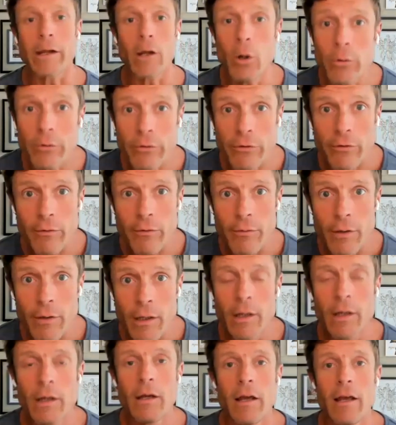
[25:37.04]
quick
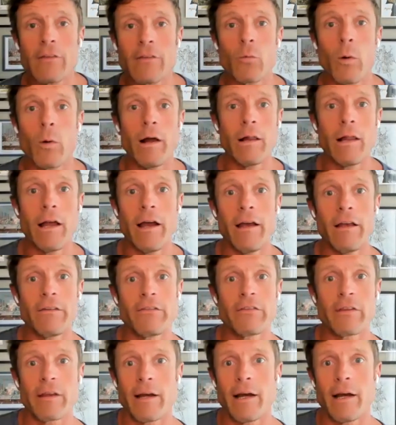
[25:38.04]
oats, as well
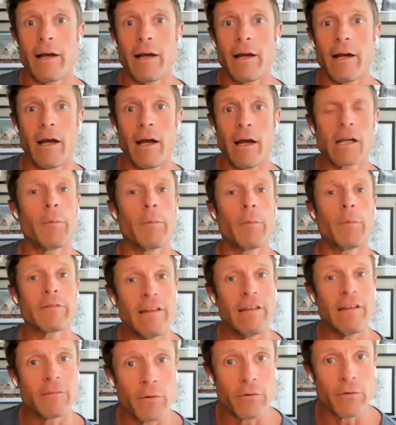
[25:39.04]
as a
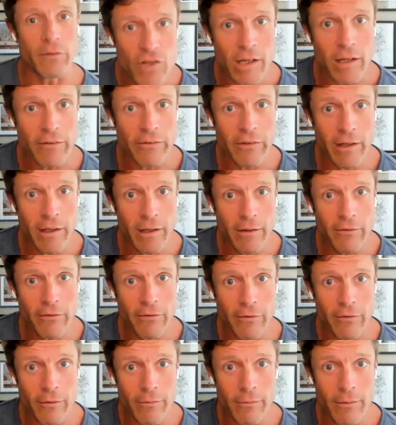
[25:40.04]
couple teaspoons of chia
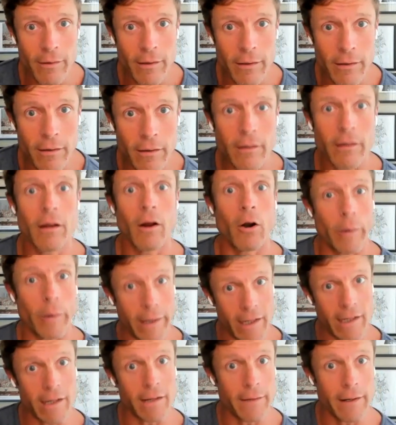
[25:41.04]
seeds
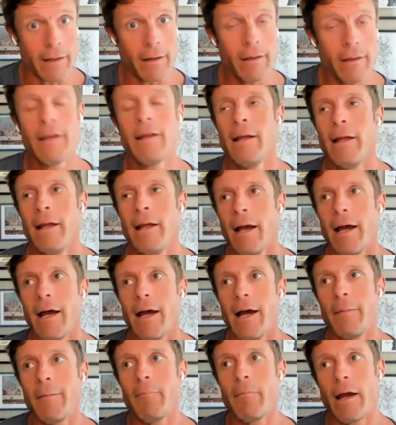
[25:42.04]
already in there.
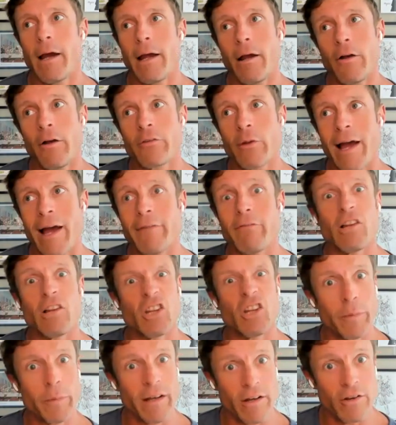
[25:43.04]
I also
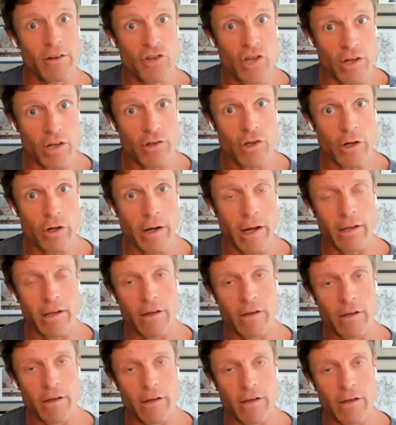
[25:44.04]
have a little bit of ginger,
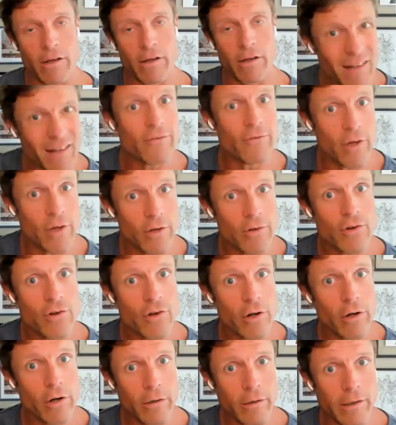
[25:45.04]
and I use like minced
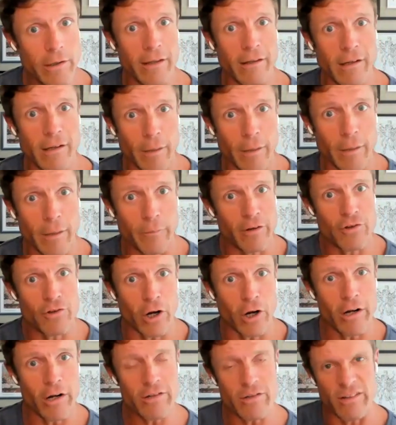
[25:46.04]
ginger that comes
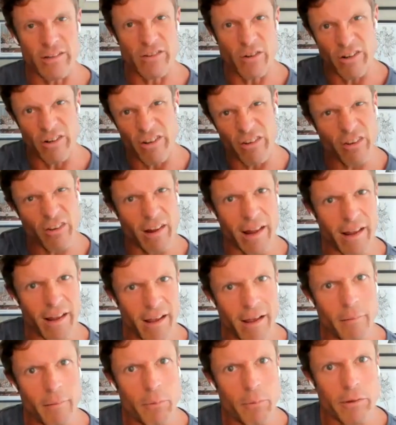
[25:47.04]
in a jar. So I sort of
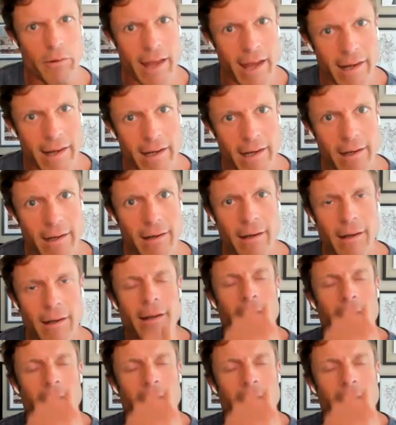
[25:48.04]
just put that in.